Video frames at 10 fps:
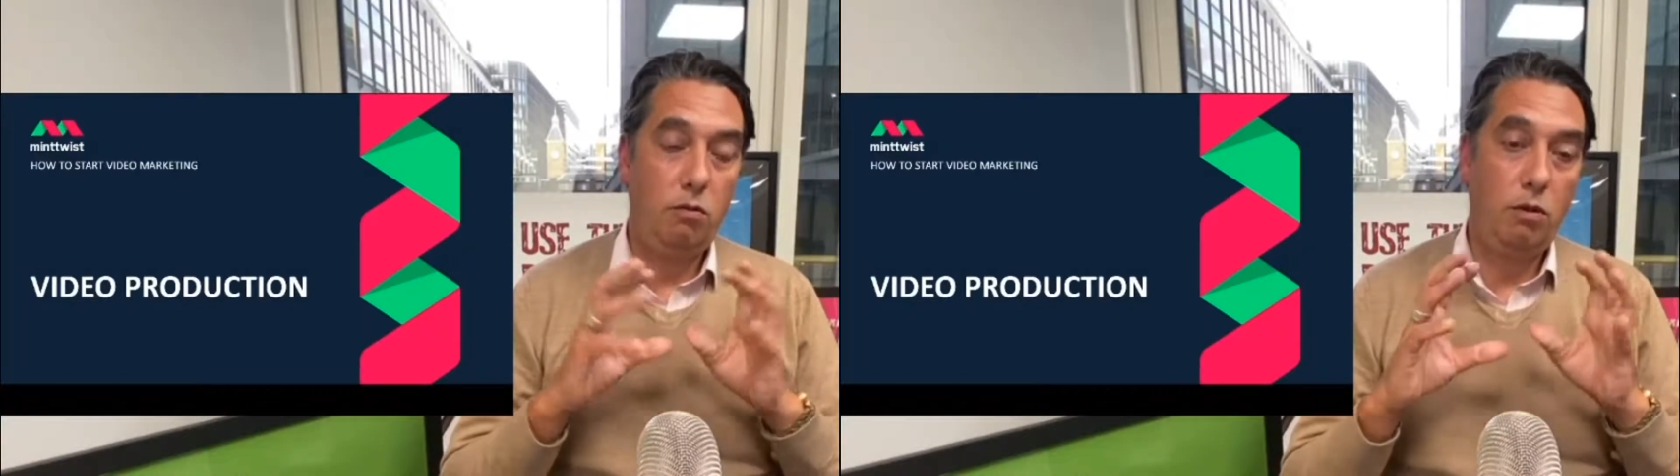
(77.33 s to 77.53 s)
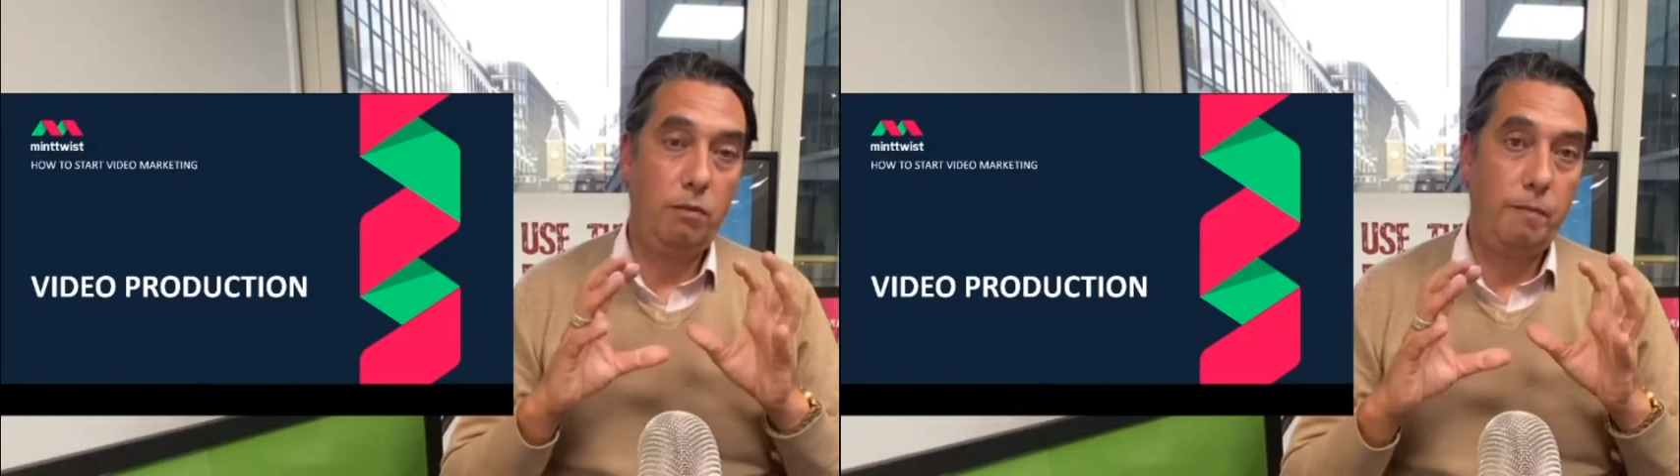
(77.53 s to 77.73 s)

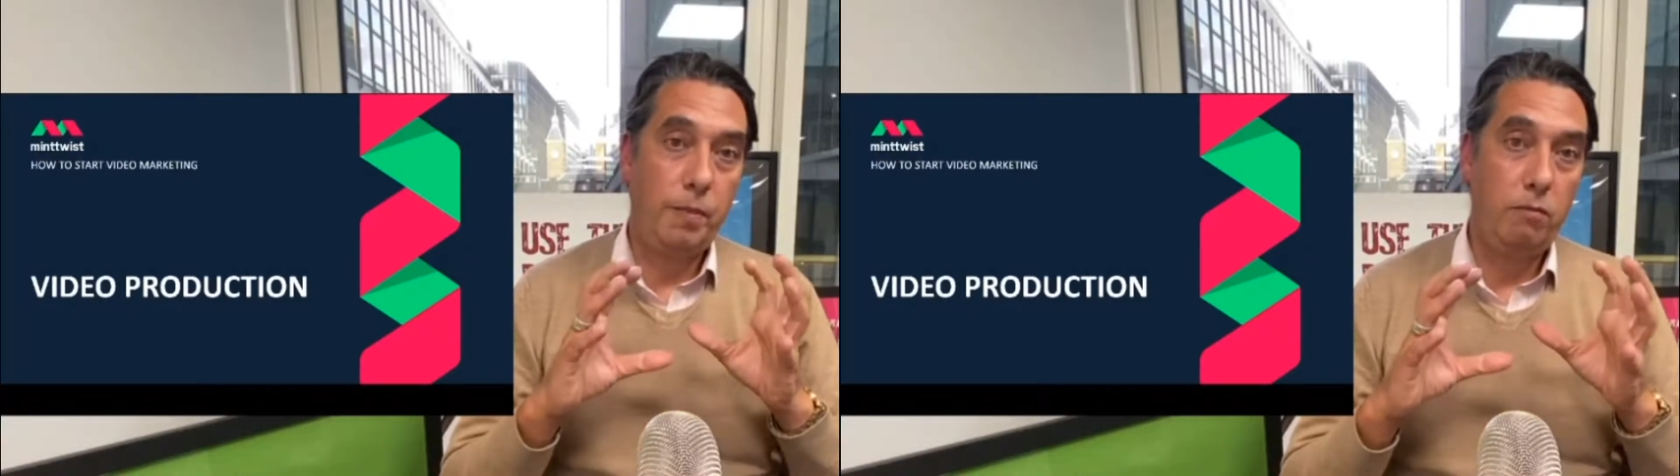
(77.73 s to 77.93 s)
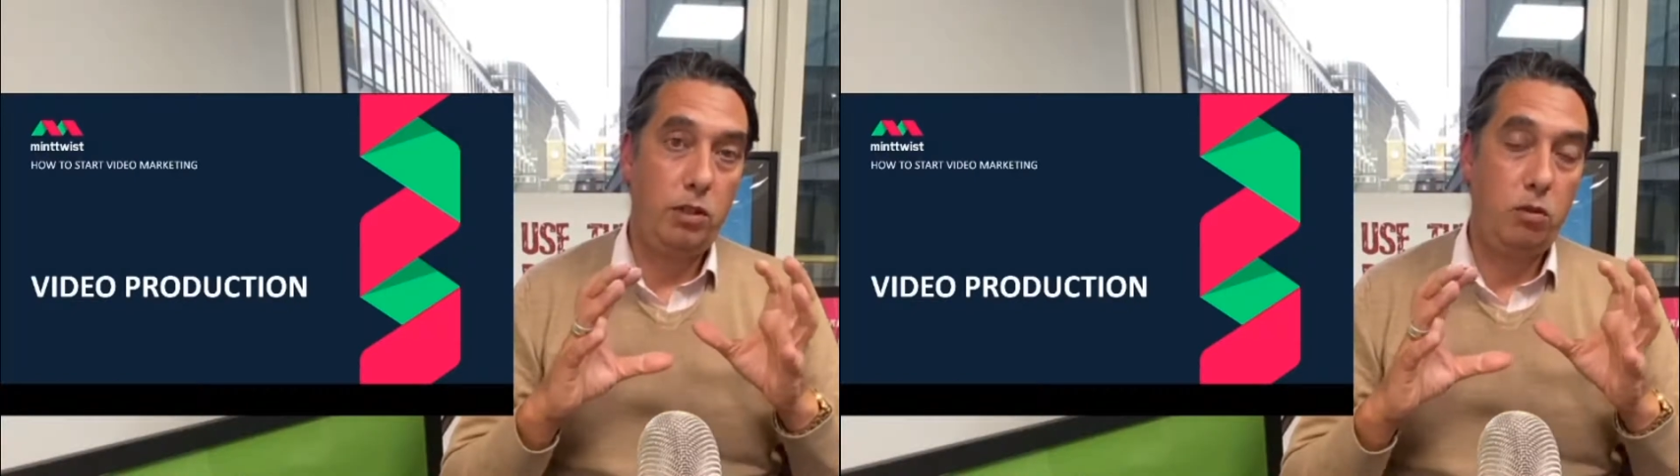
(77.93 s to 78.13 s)
Well,
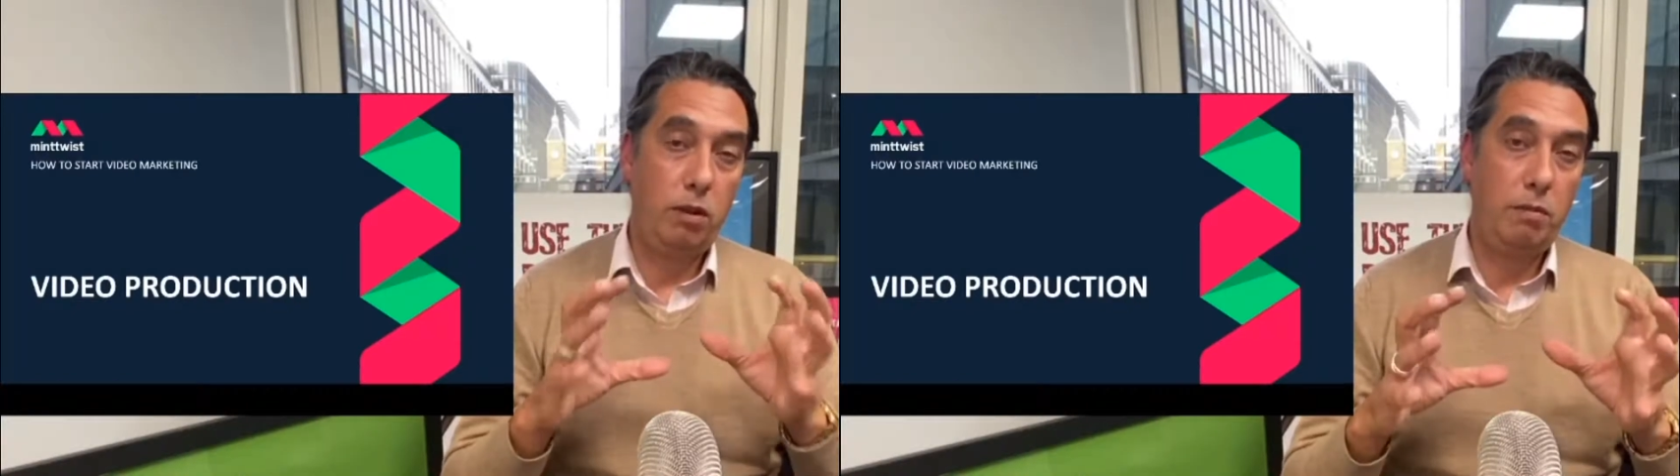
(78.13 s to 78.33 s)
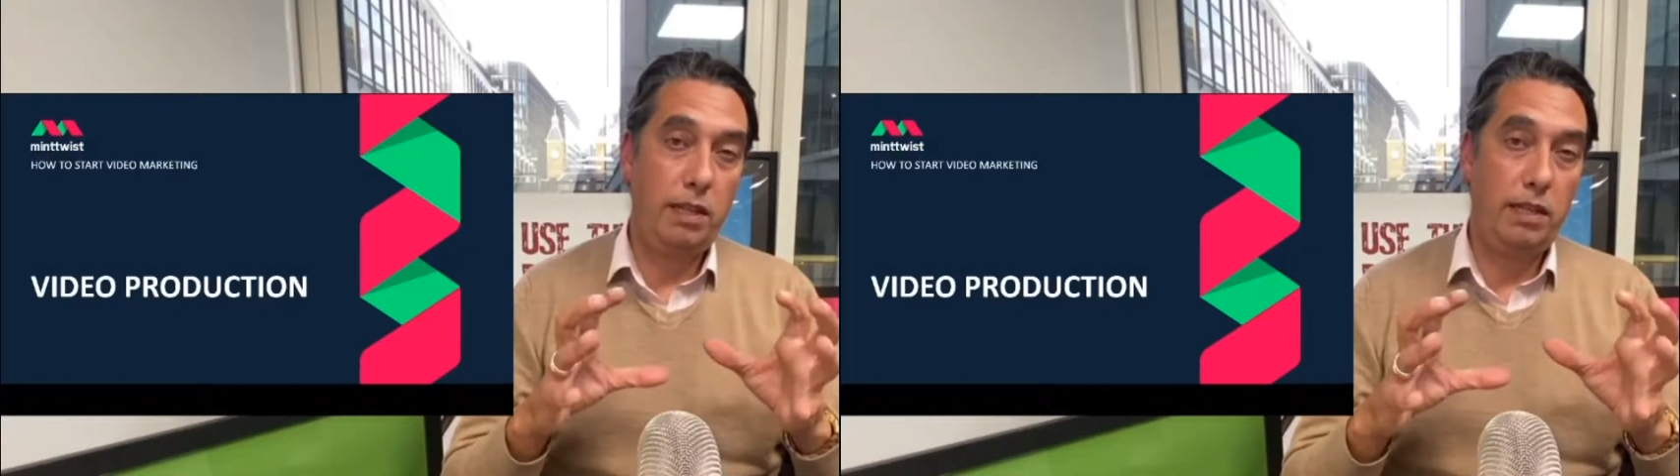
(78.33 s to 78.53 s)
we're
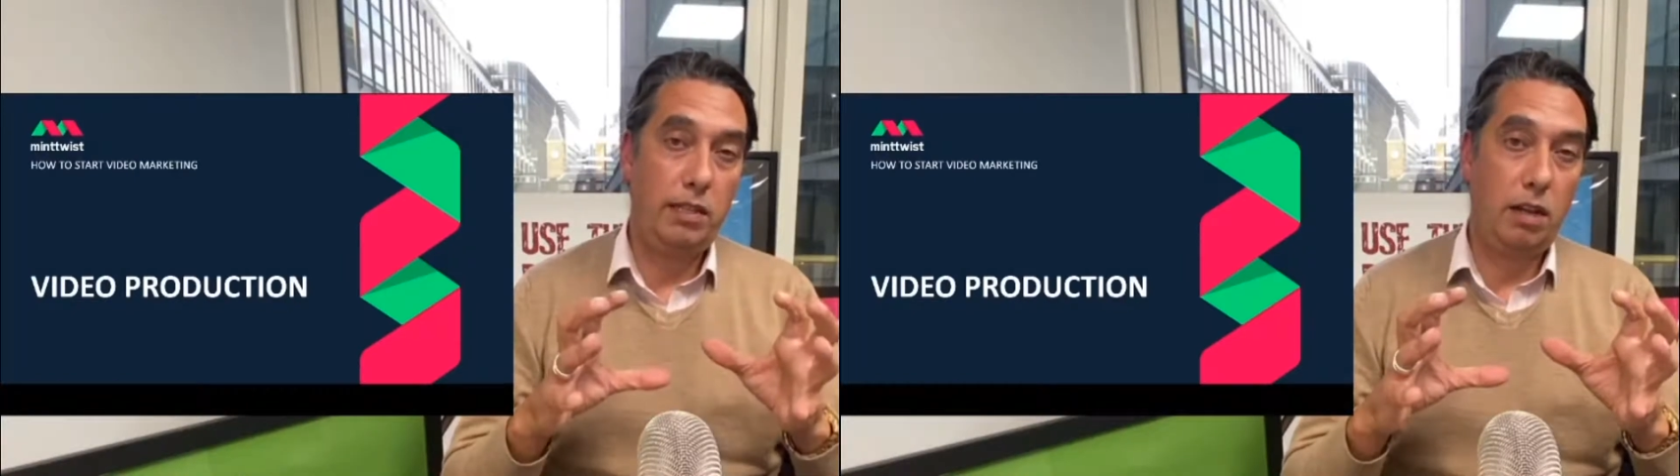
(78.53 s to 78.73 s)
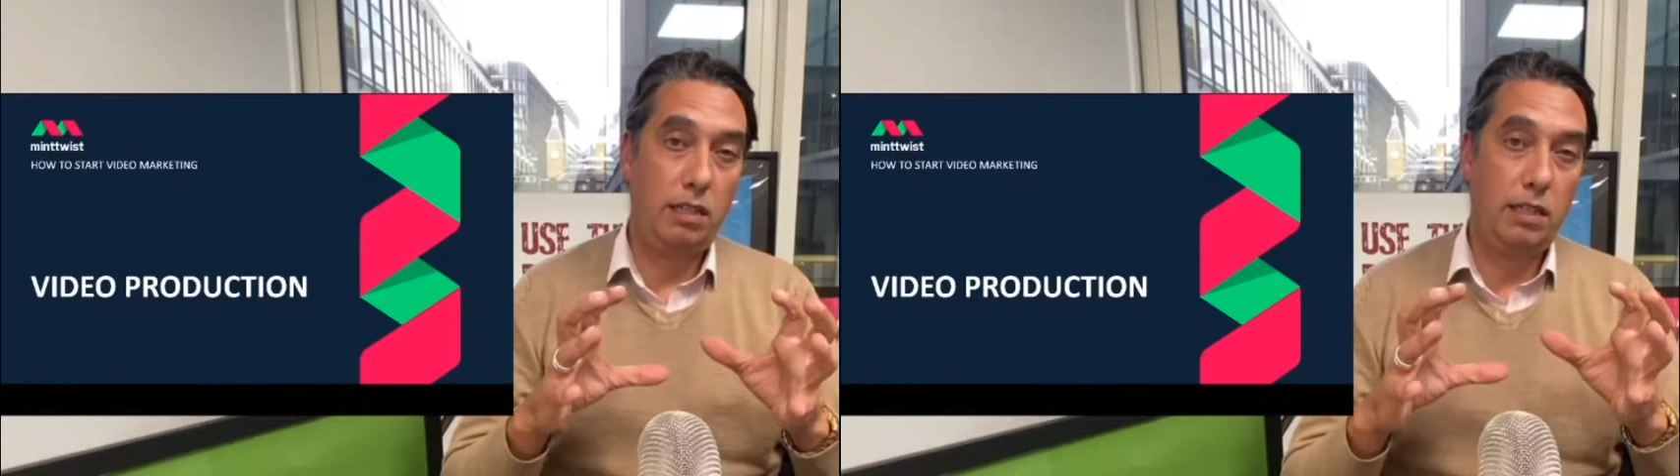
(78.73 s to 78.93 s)
talking about the
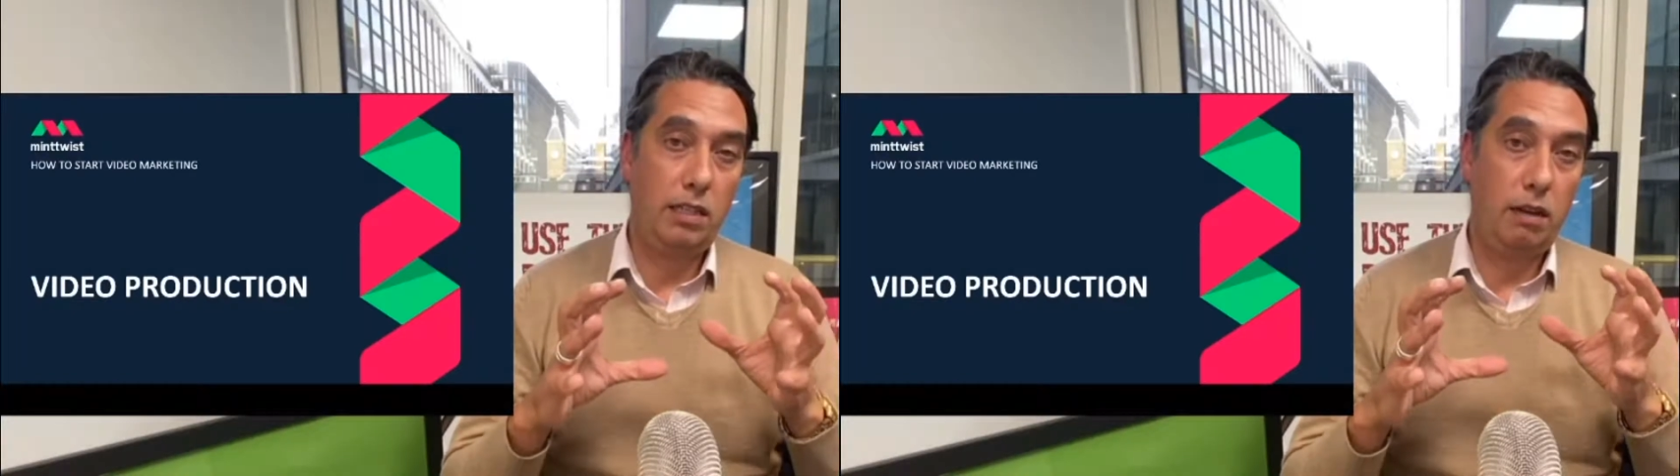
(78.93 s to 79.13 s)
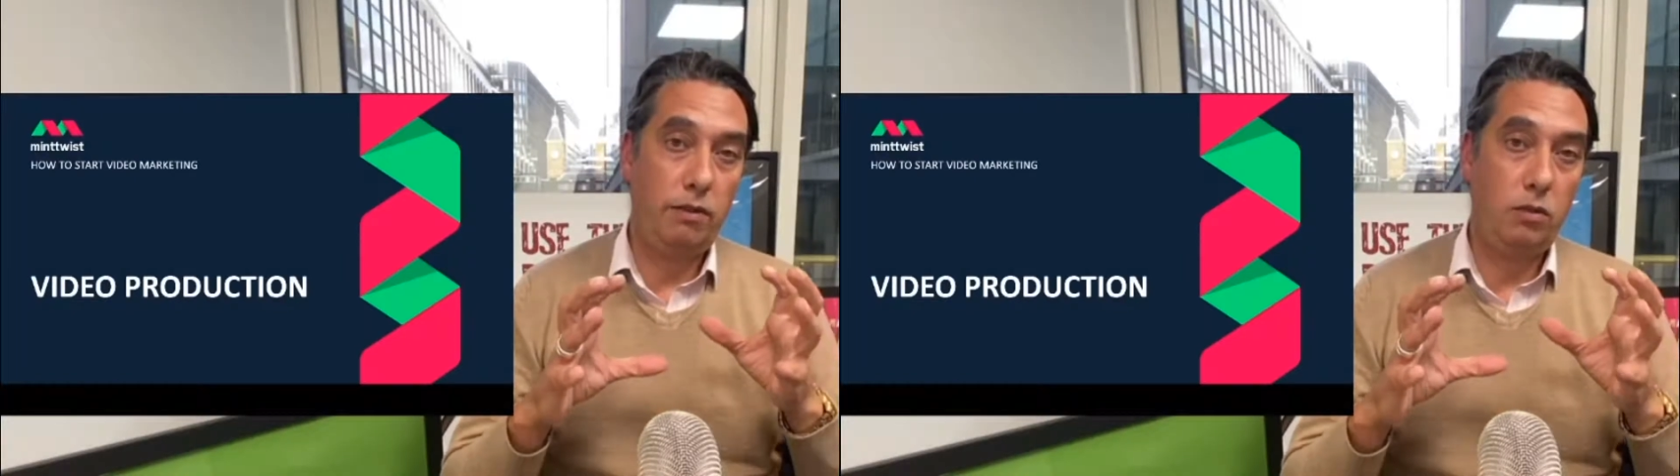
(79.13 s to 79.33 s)
exciting stuff.